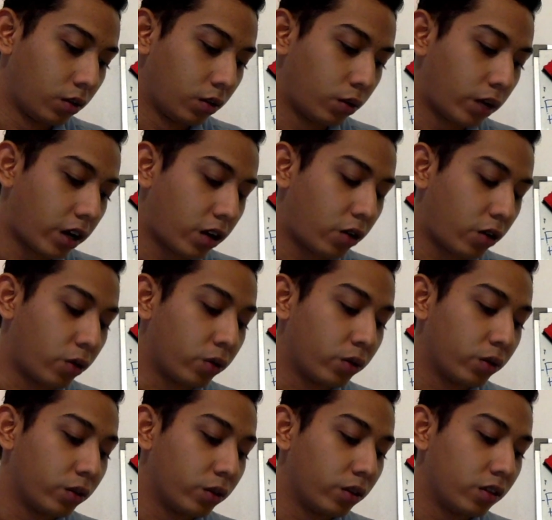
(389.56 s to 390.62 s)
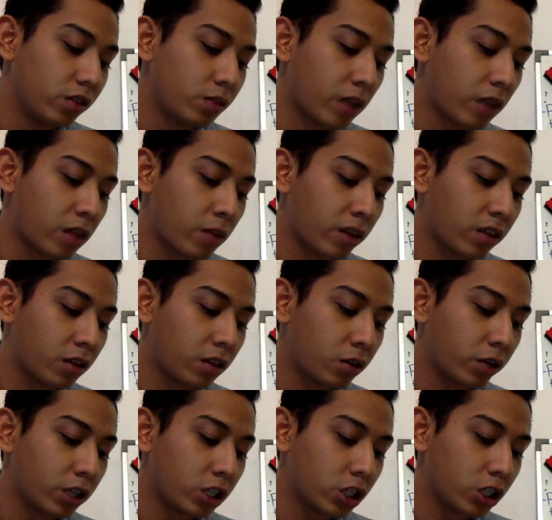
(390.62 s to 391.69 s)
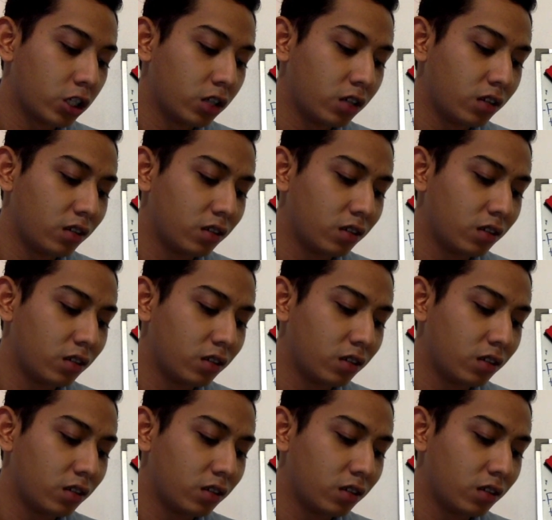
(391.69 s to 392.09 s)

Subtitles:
Wow, this mathematic question